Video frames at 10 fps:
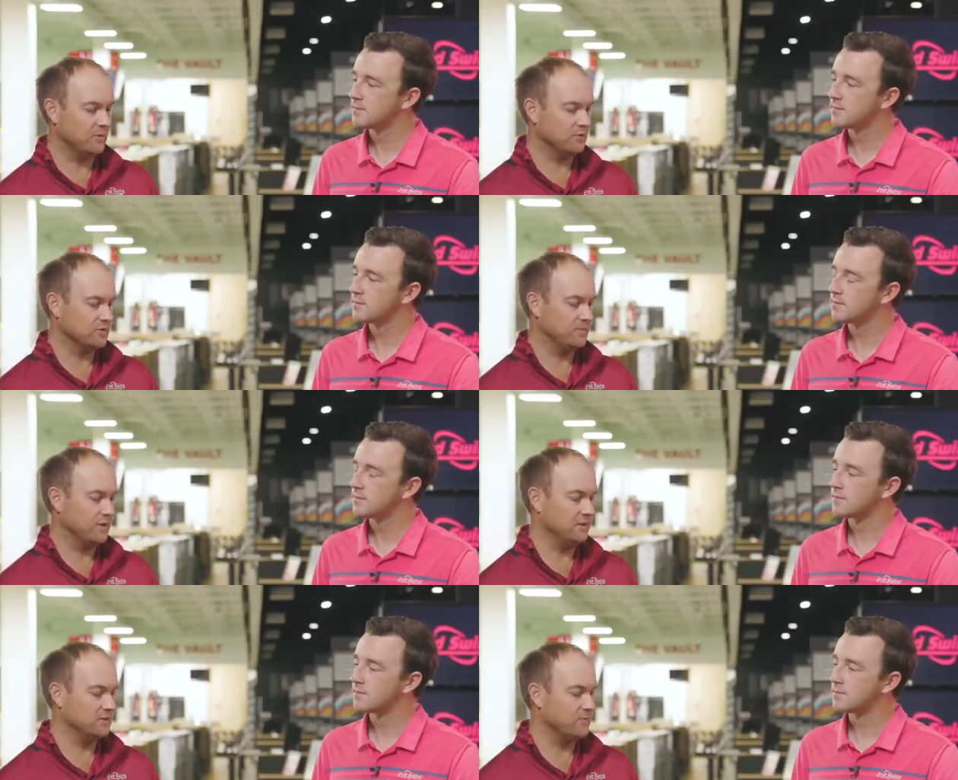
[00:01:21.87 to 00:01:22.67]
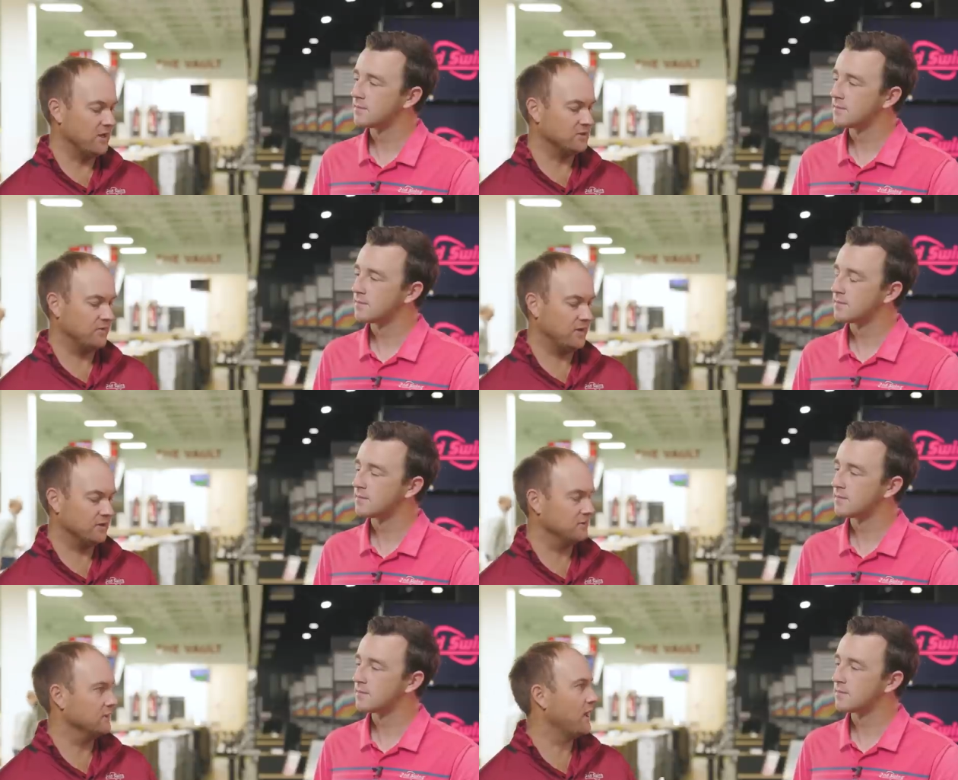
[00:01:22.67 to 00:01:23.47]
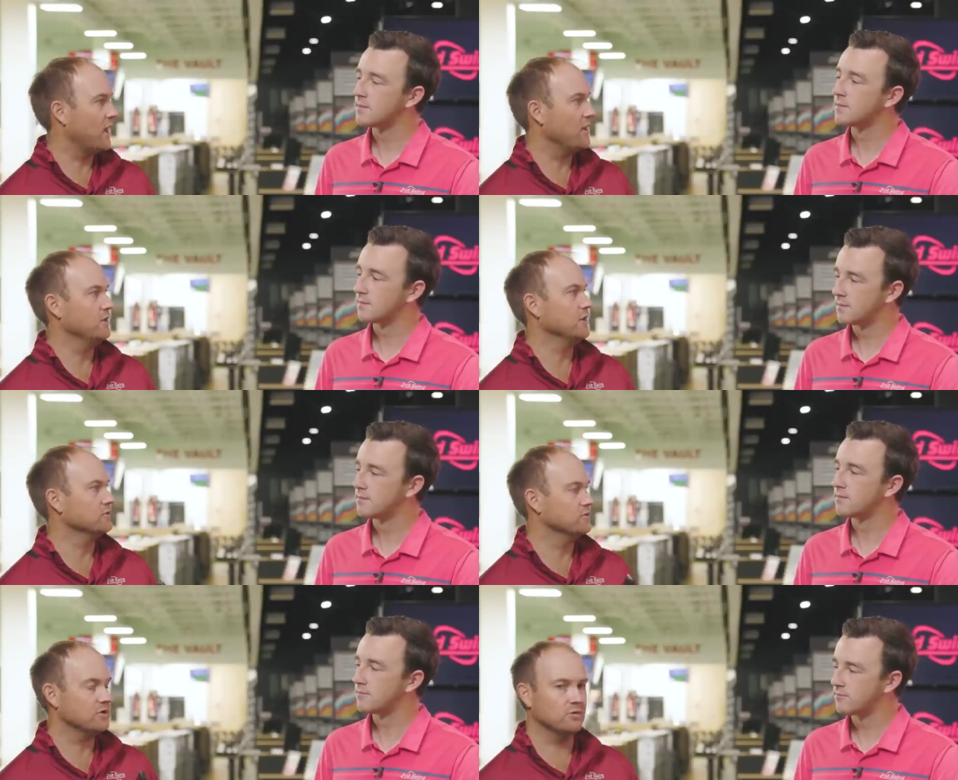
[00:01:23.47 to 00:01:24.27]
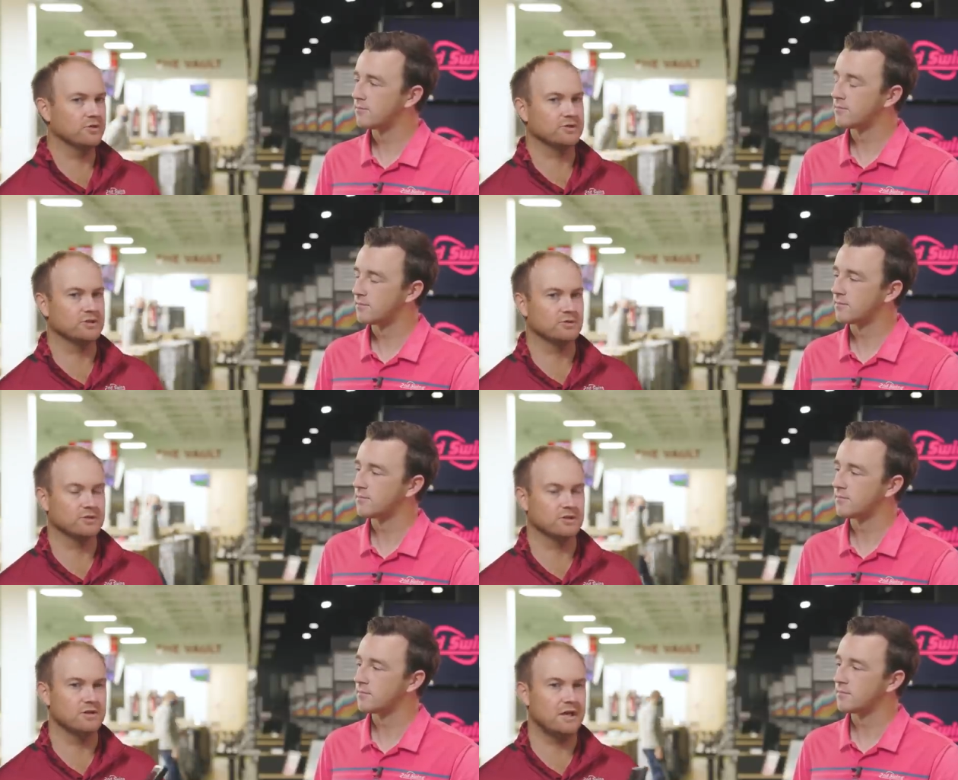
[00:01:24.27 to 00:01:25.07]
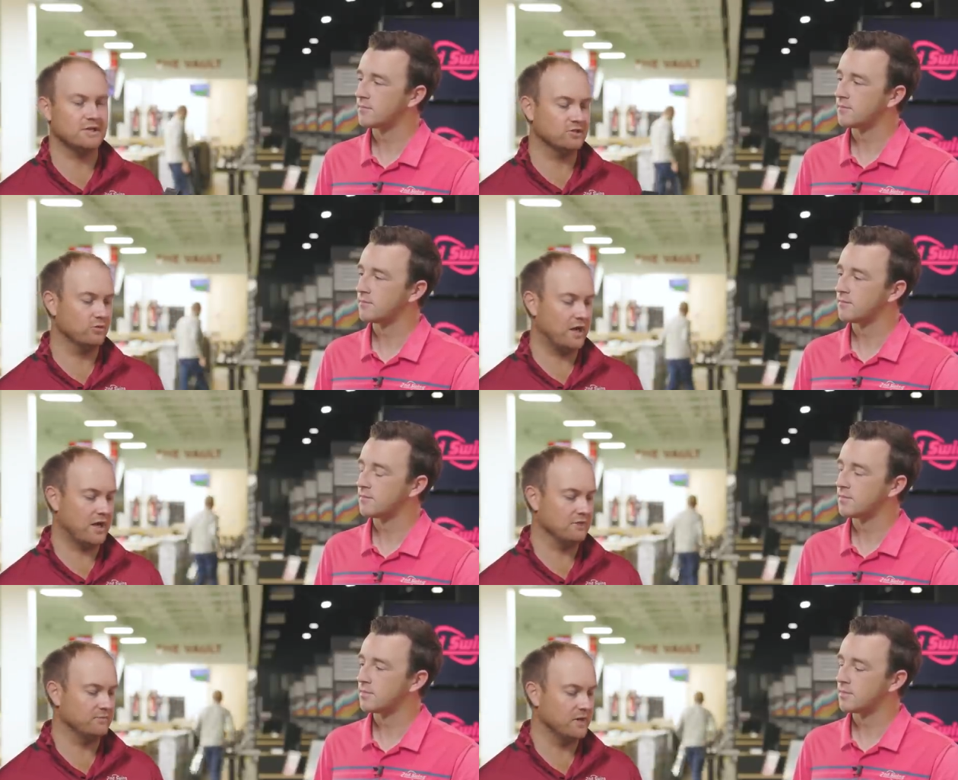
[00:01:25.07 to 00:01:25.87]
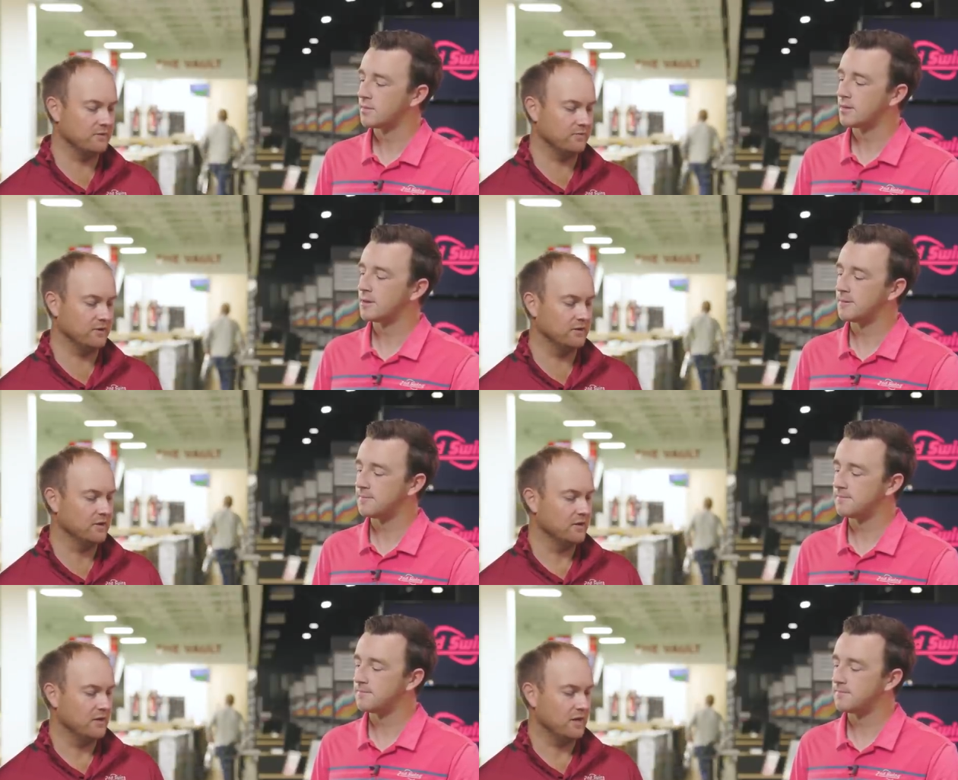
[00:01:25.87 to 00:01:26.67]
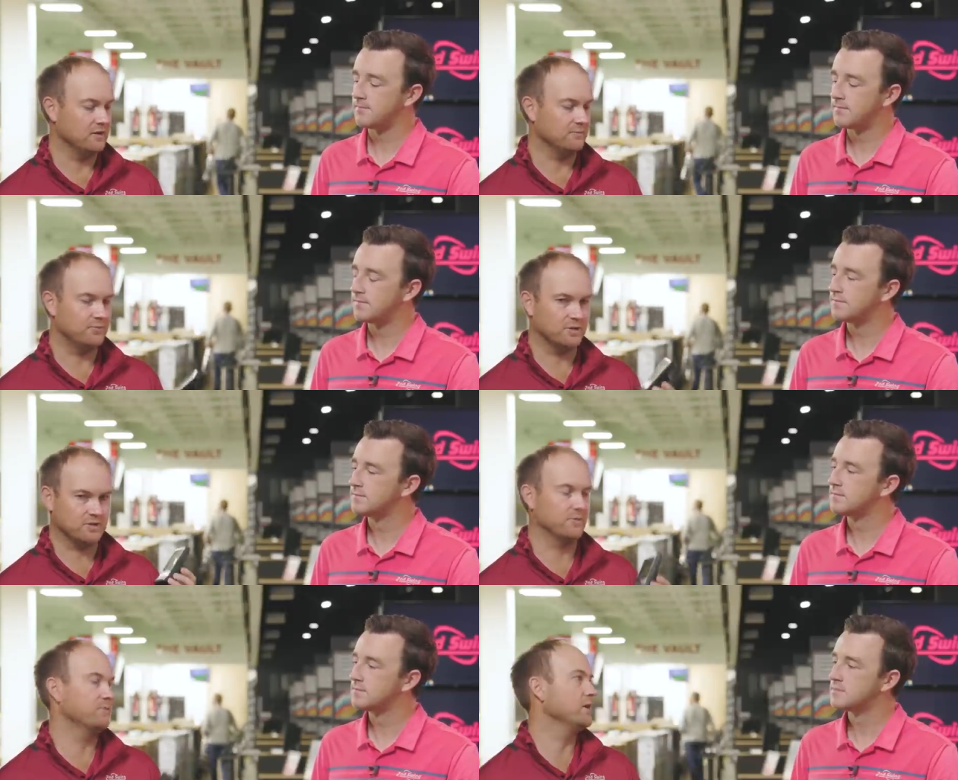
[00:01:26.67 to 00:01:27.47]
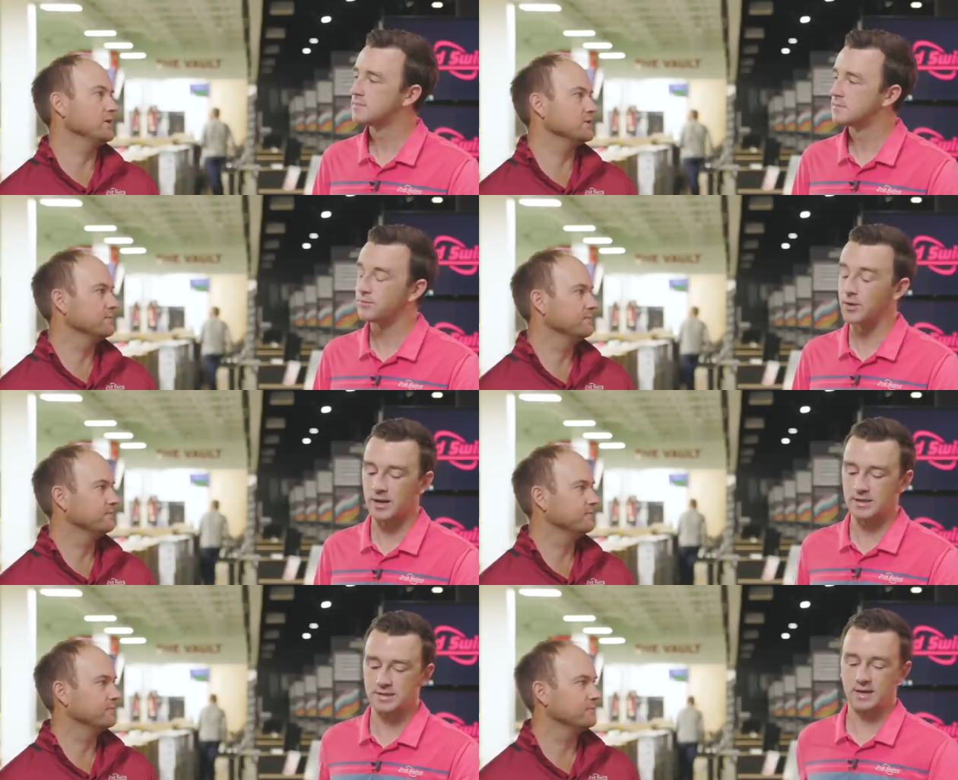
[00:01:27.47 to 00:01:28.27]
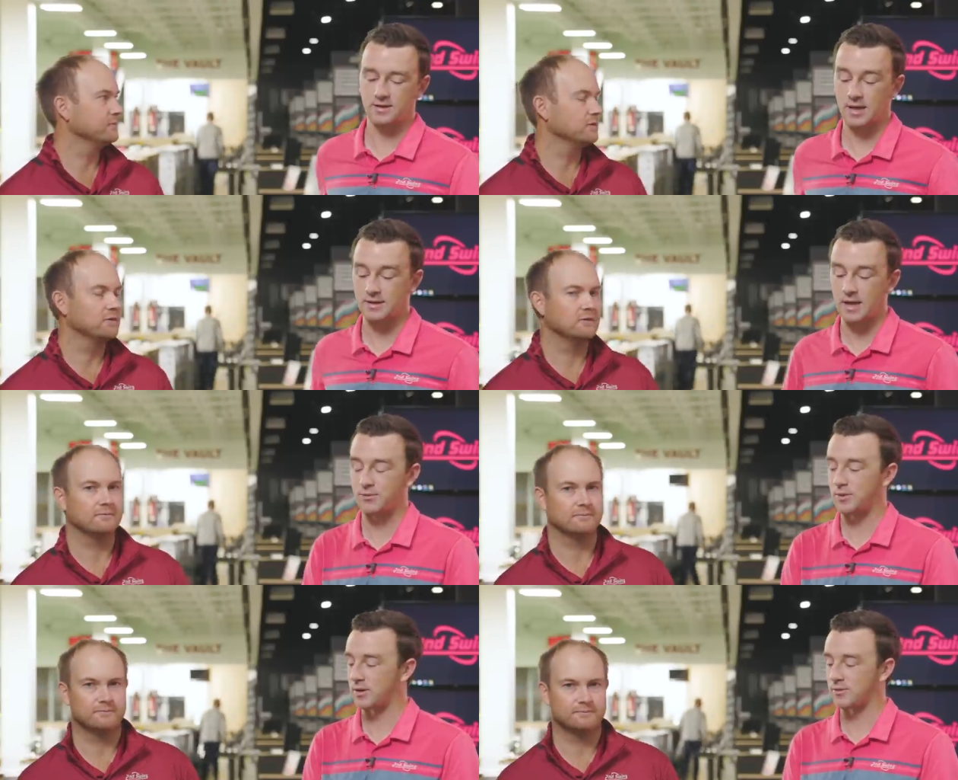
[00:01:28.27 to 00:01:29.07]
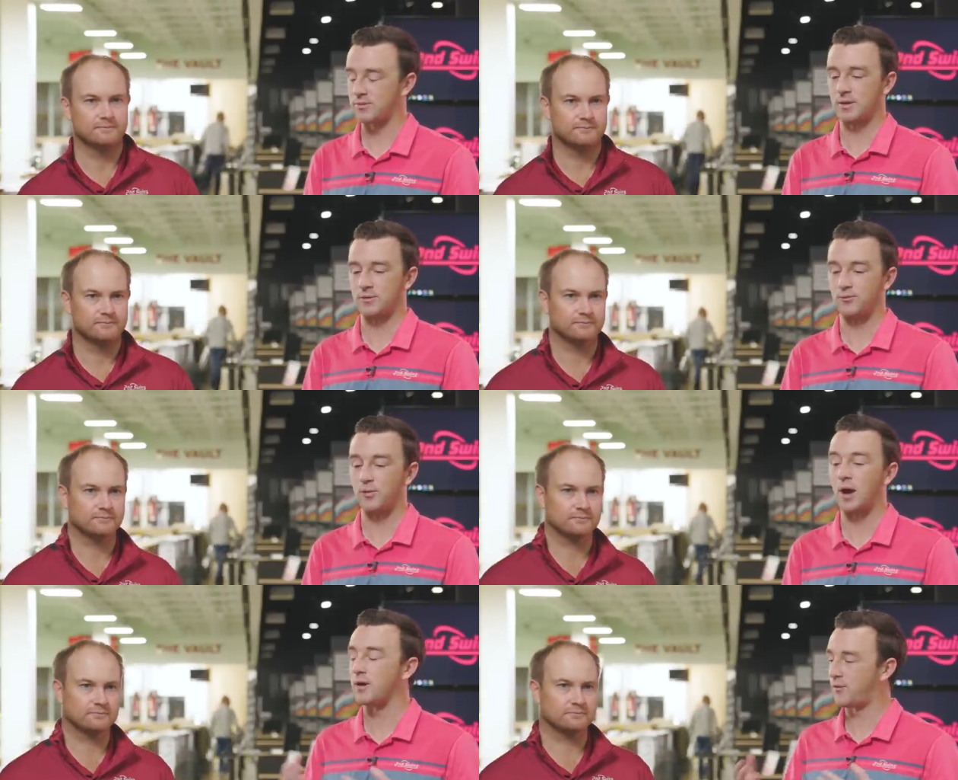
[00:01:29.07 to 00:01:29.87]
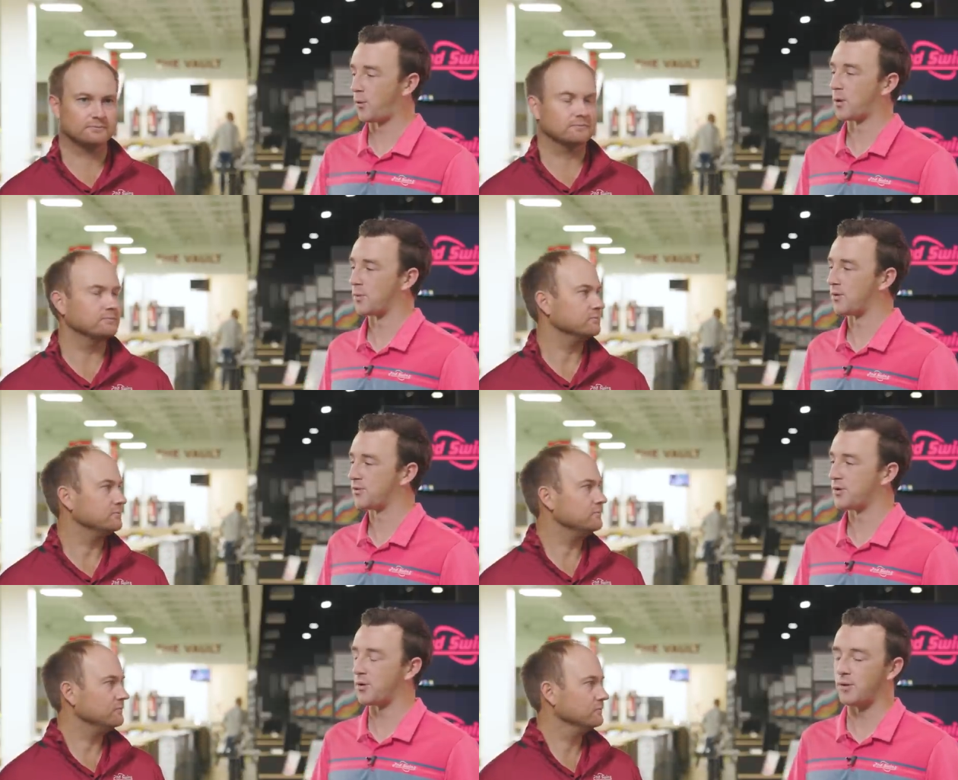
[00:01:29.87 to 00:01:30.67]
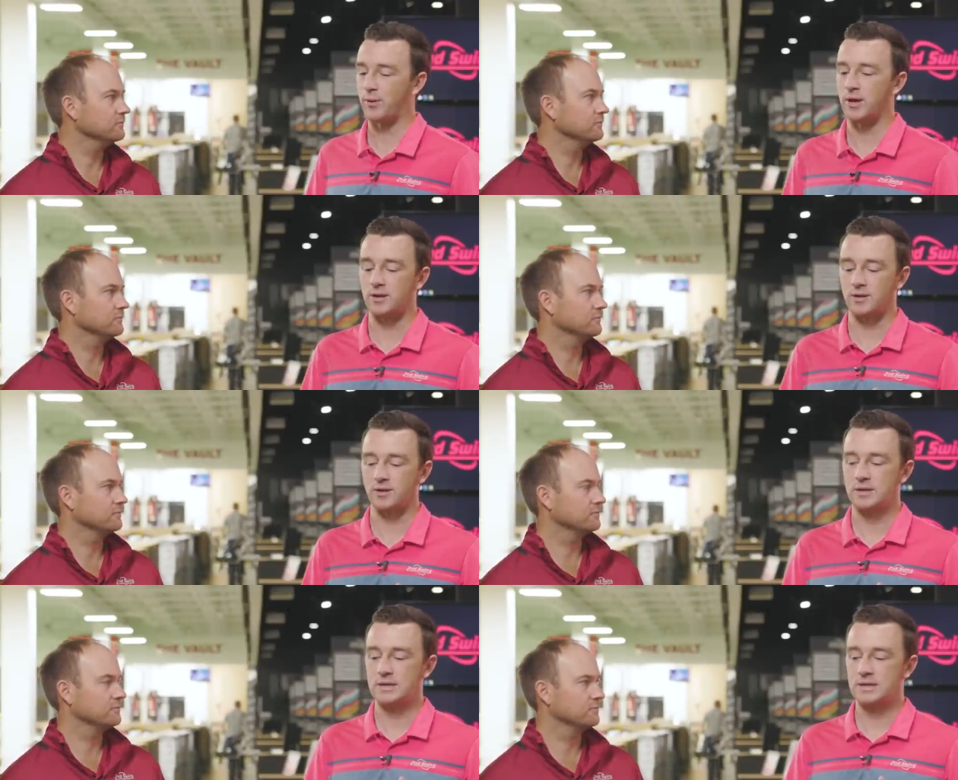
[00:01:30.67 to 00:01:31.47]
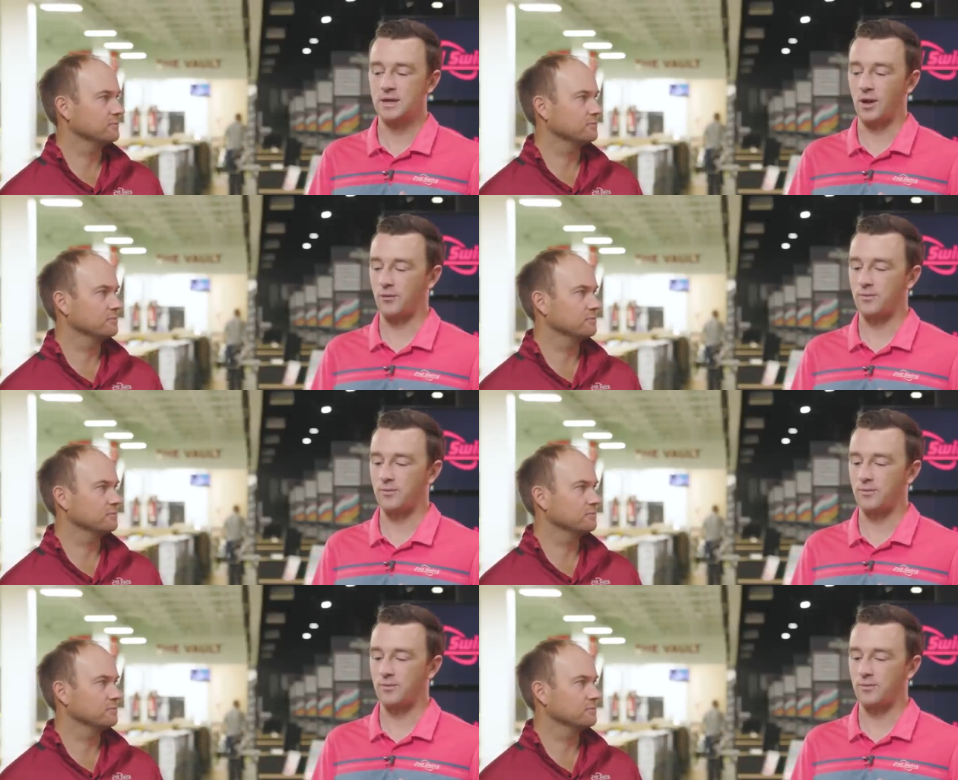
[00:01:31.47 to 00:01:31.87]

Speaker 1: ball speed, smash factor, carry, and total distance, which is a nice little added benefit at a pretty small price.
Speaker 2: Right, exactly. That, that's one of those, it's very affordable. So while you're you know,